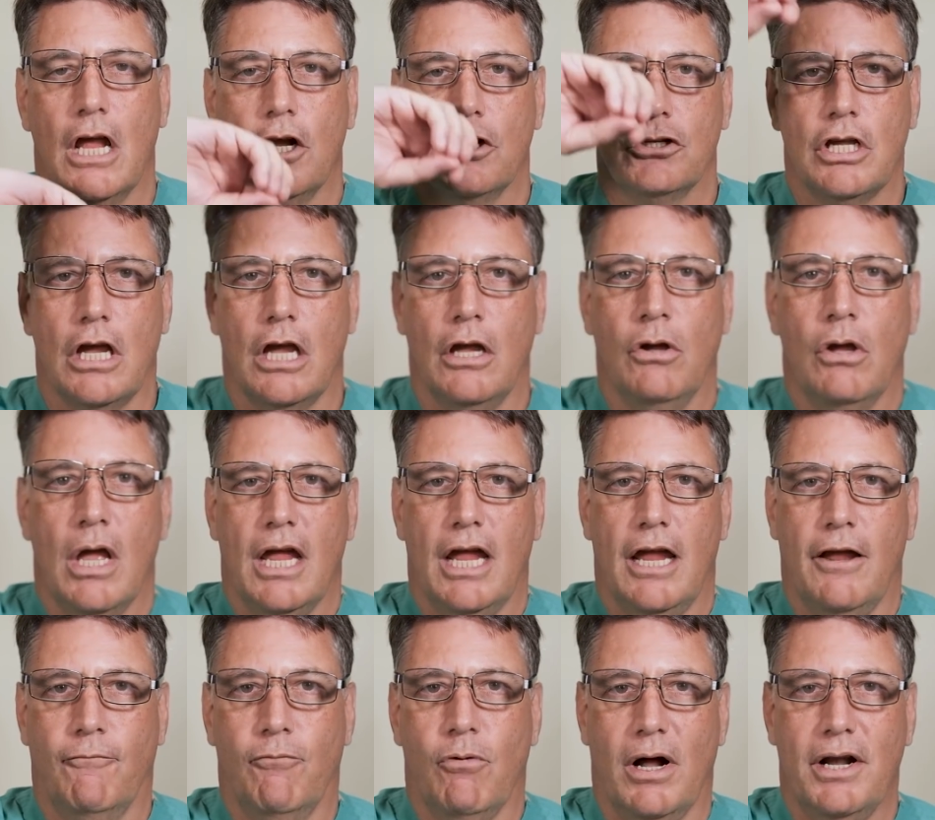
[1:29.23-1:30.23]
So
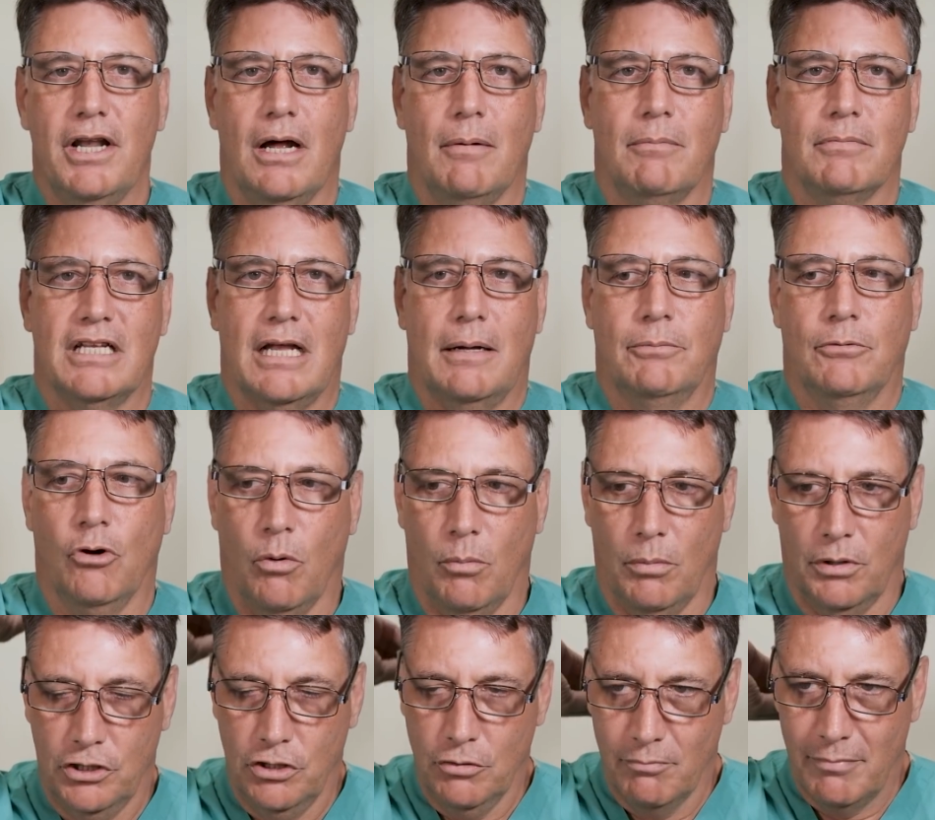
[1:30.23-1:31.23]
if one number is
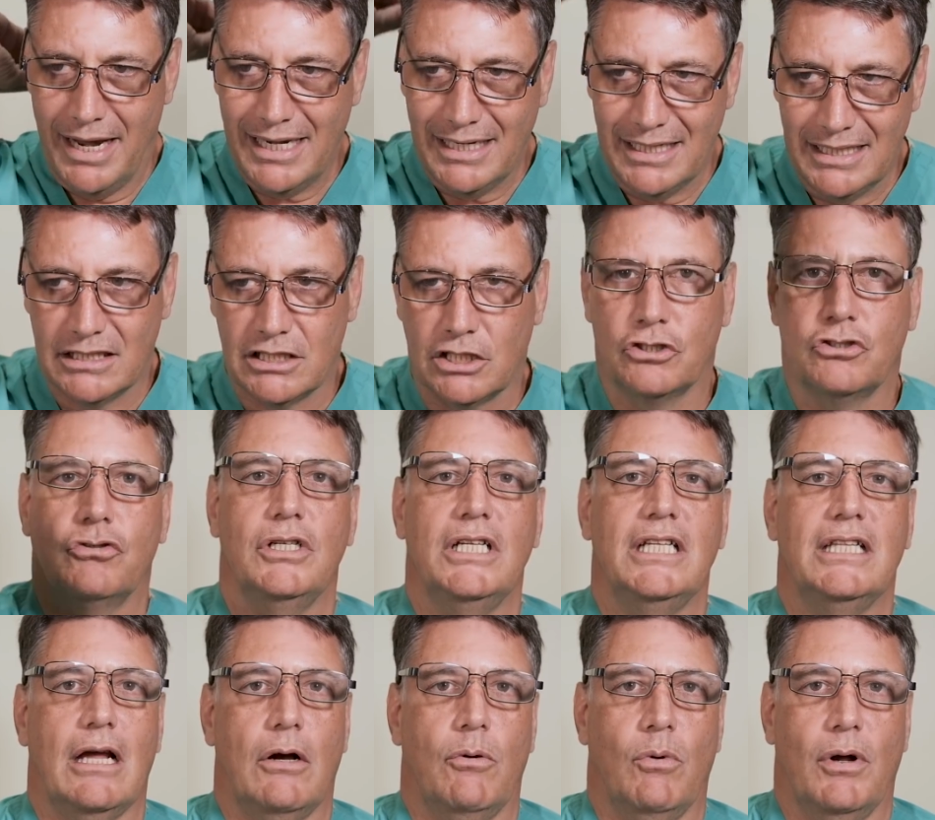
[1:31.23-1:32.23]
abnormal, you may need to
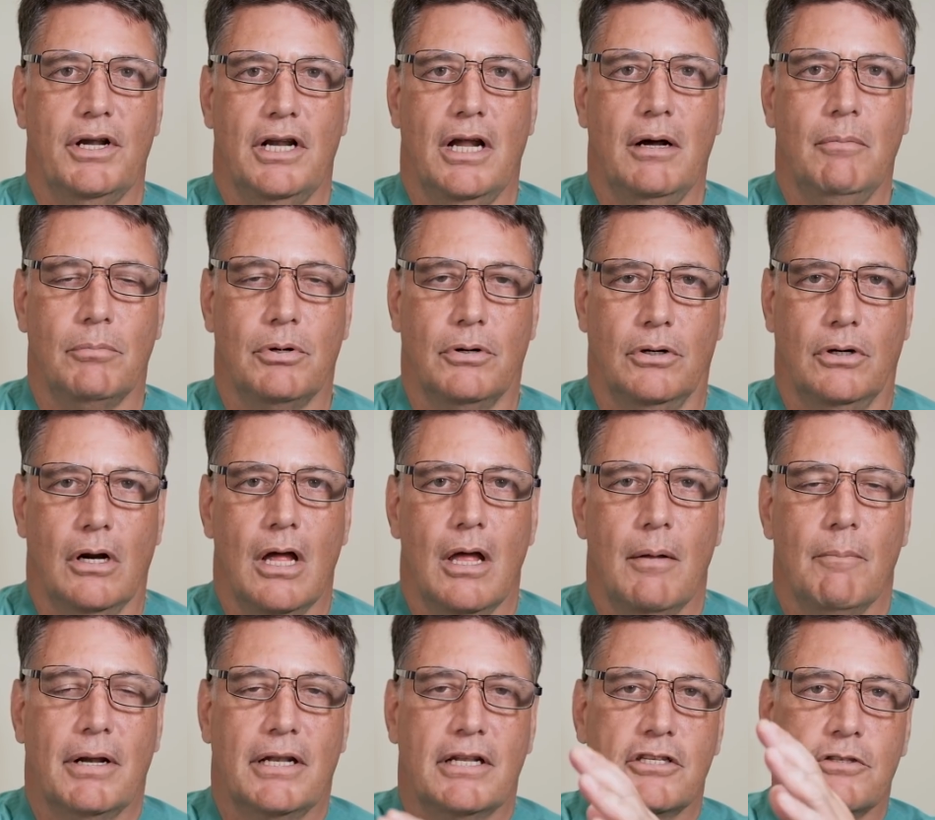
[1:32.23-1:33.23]
treat that one number,
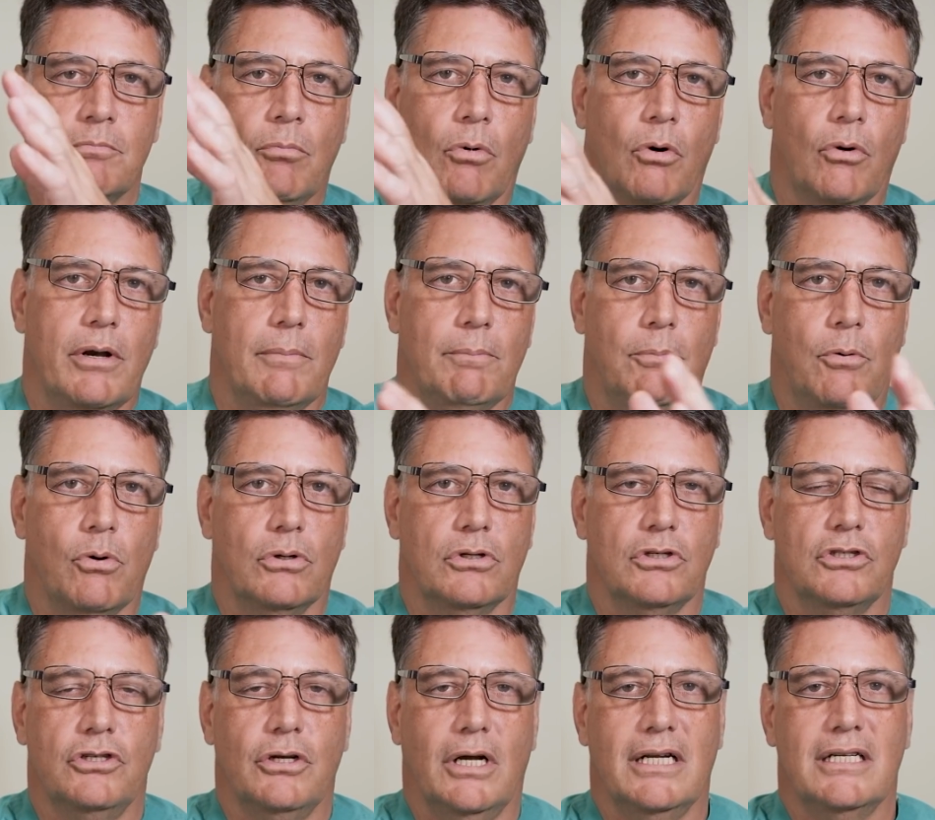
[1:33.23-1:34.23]
but it's more
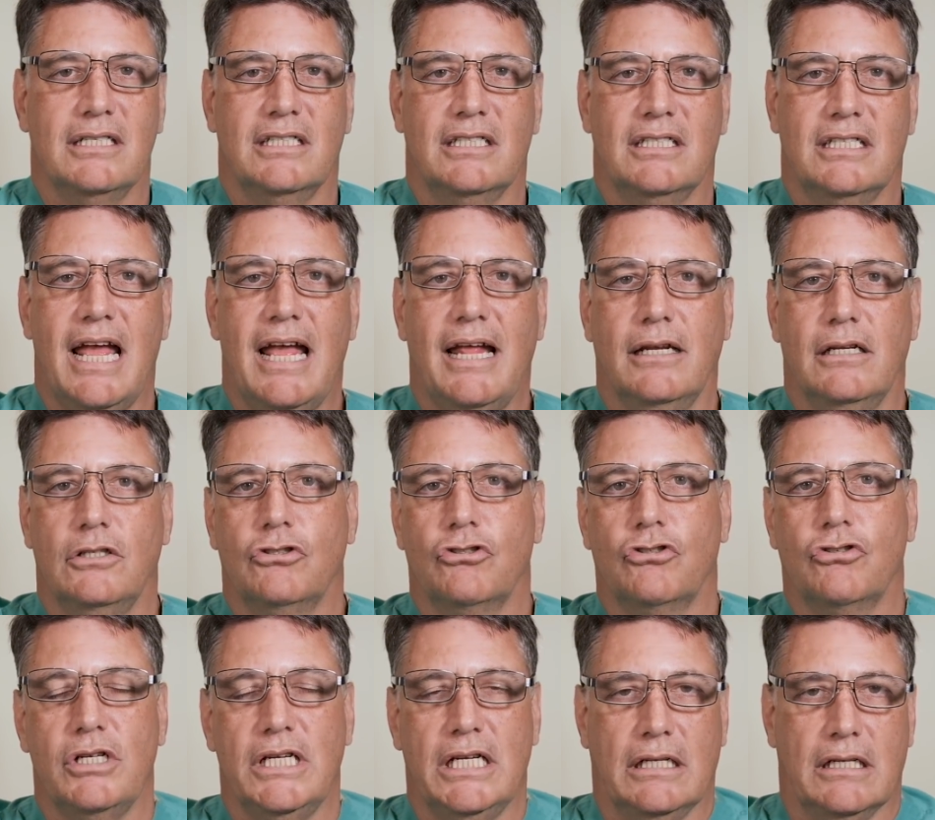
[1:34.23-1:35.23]
important to understand and
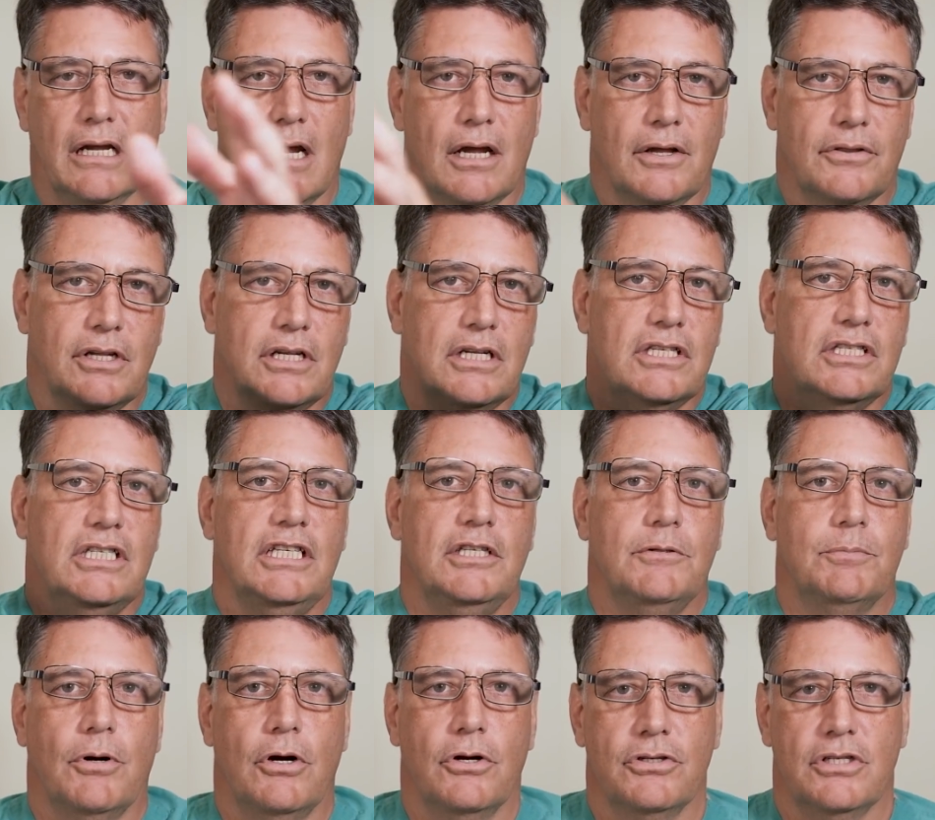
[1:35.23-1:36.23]
treat the disease
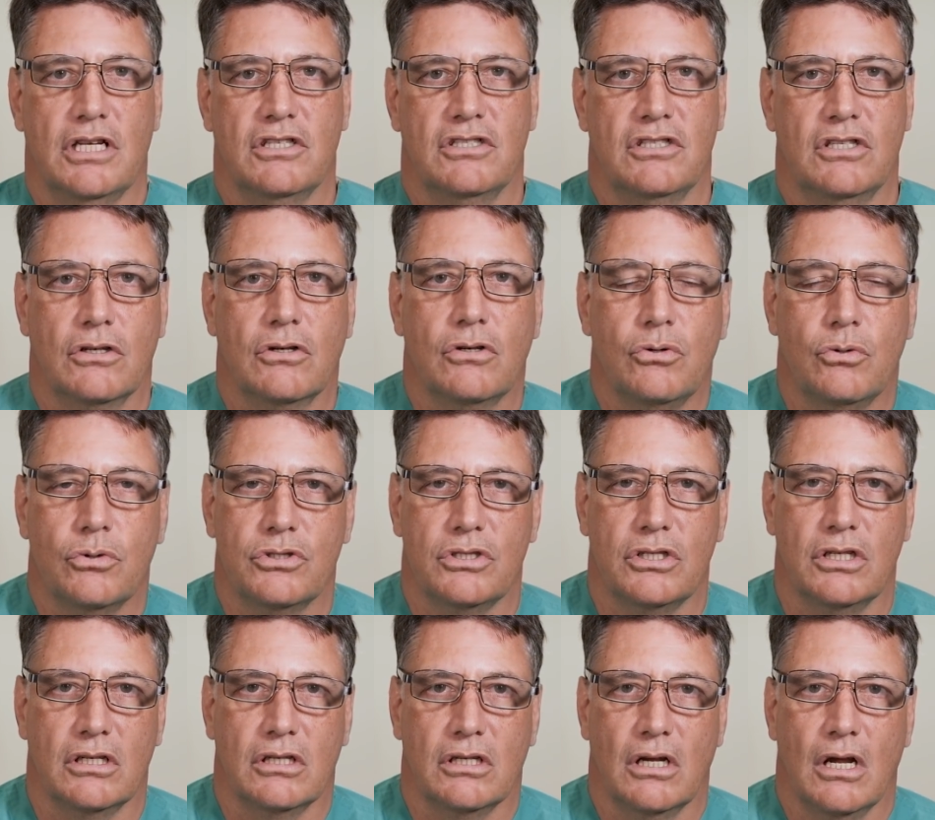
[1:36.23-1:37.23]
process that caused
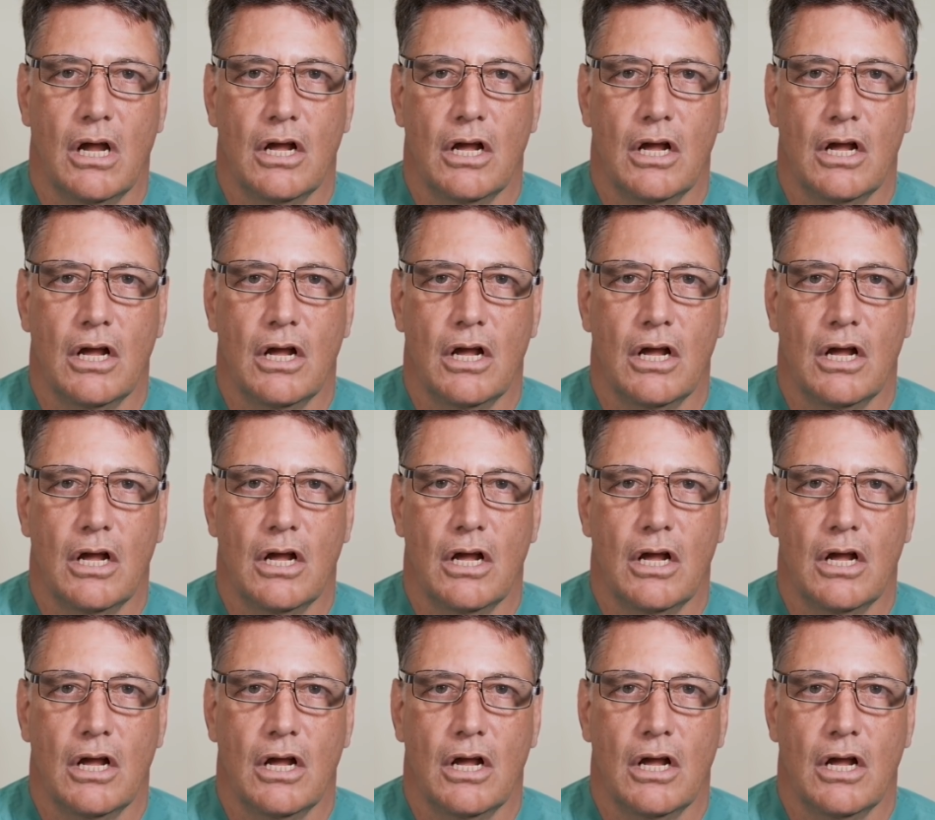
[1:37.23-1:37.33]
it.